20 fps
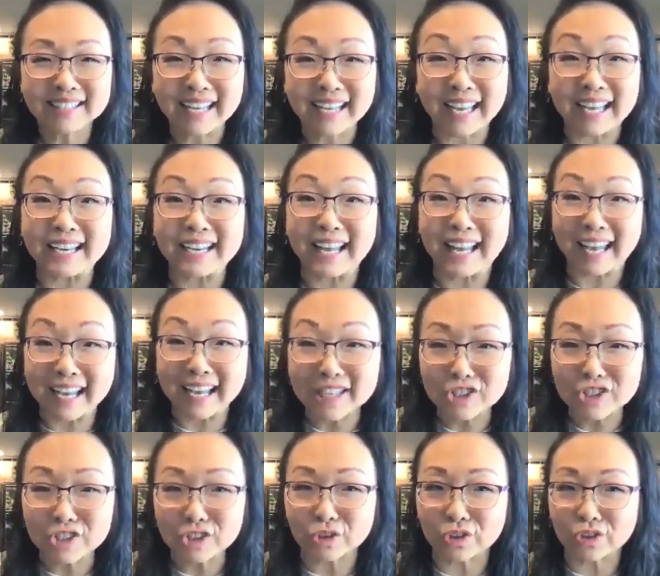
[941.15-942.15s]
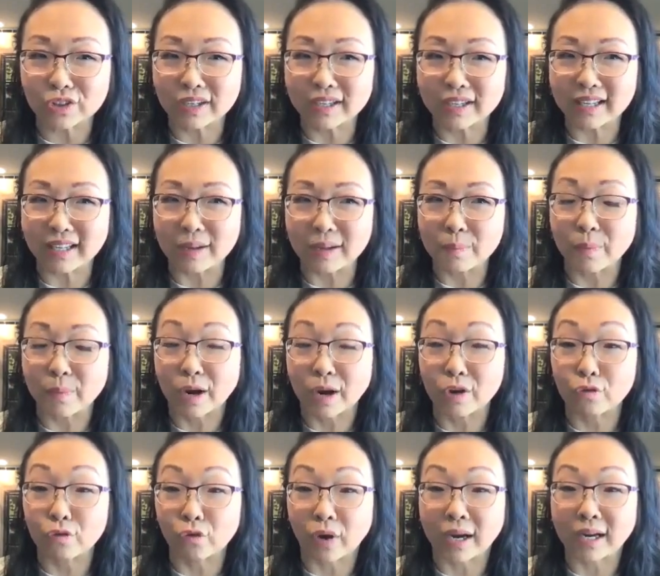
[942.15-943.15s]
and answer in my
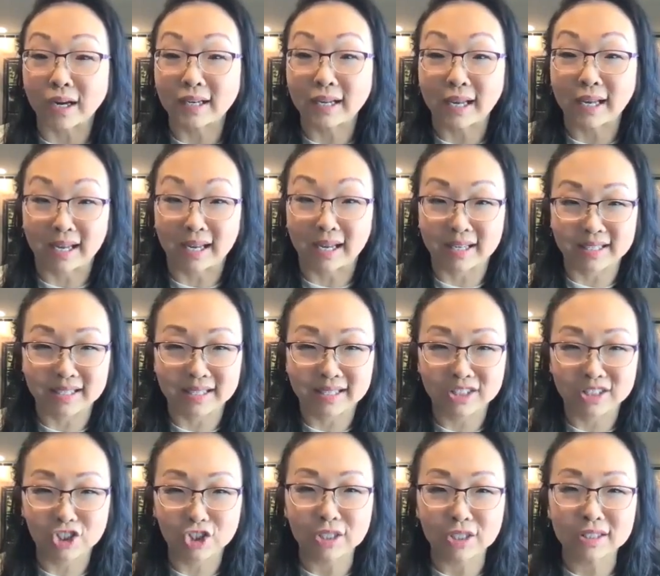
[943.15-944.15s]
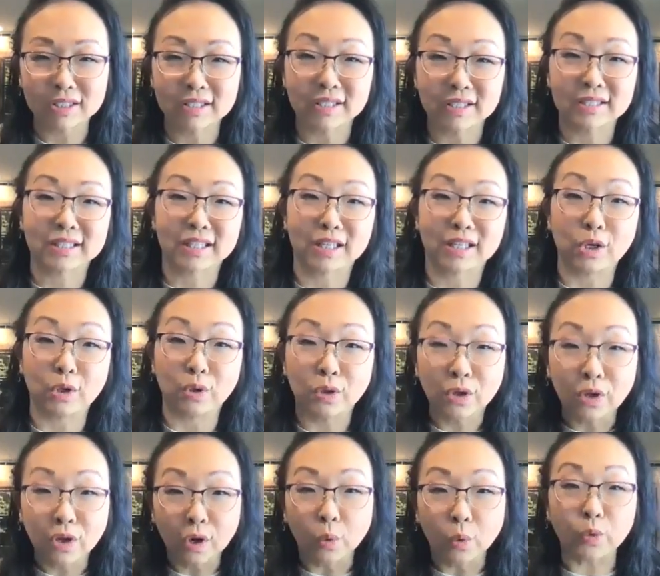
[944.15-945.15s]
right hand just to see
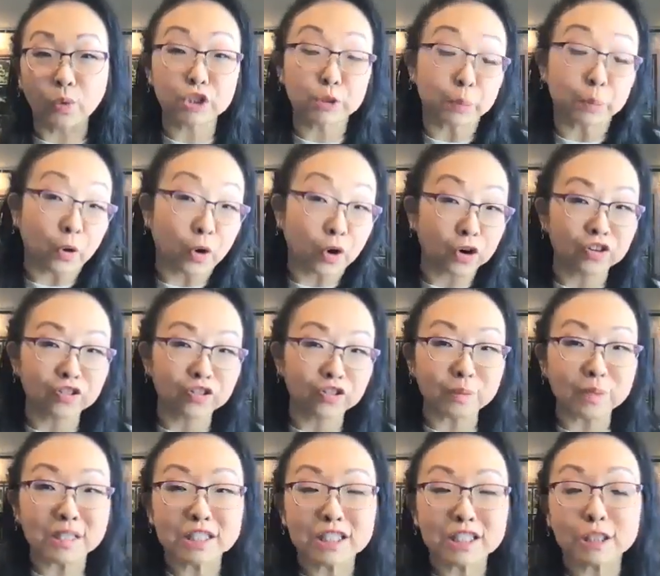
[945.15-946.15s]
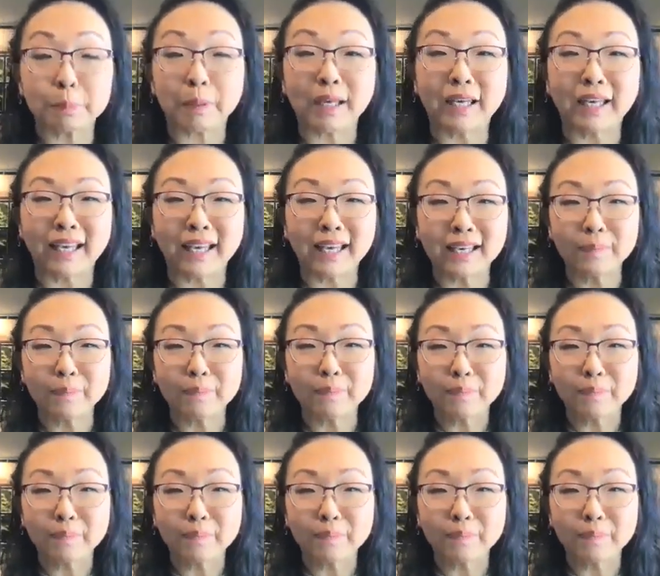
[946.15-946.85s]
which part of me is speaking,